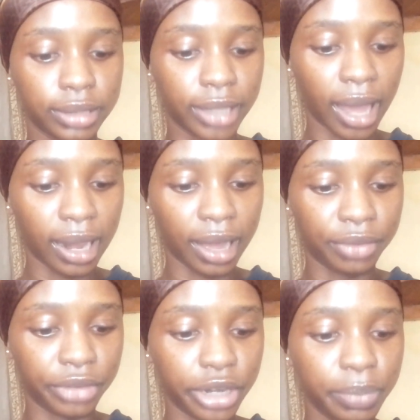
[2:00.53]

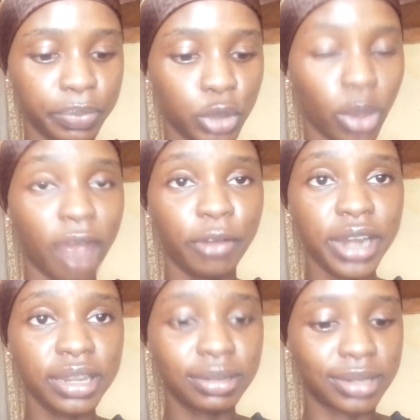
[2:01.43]
gallery. So I've
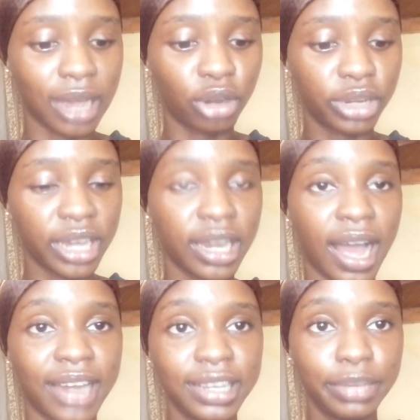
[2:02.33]
already downloaded
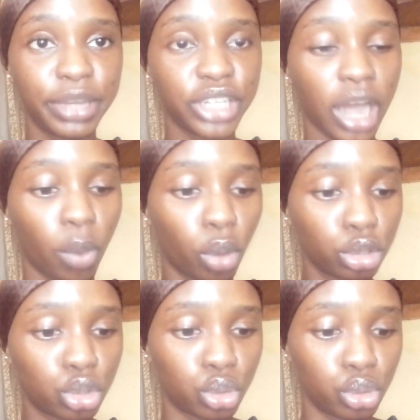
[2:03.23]
an image I
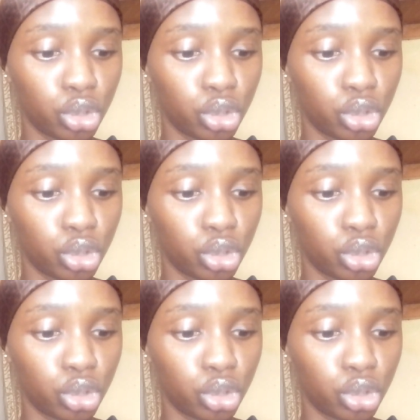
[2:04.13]
want to